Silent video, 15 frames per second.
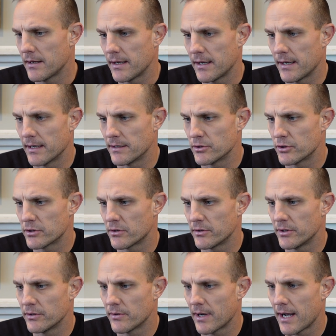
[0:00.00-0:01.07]
and show
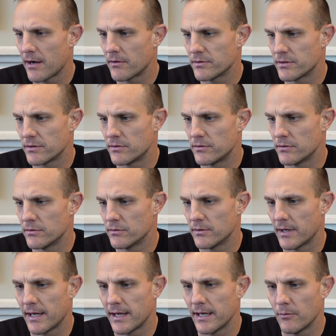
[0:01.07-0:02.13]
you how to do
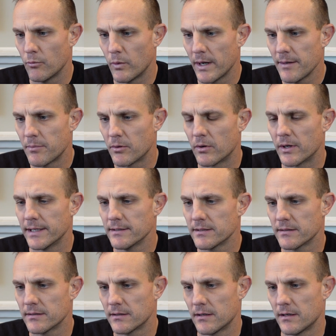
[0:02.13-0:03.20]
a waypoint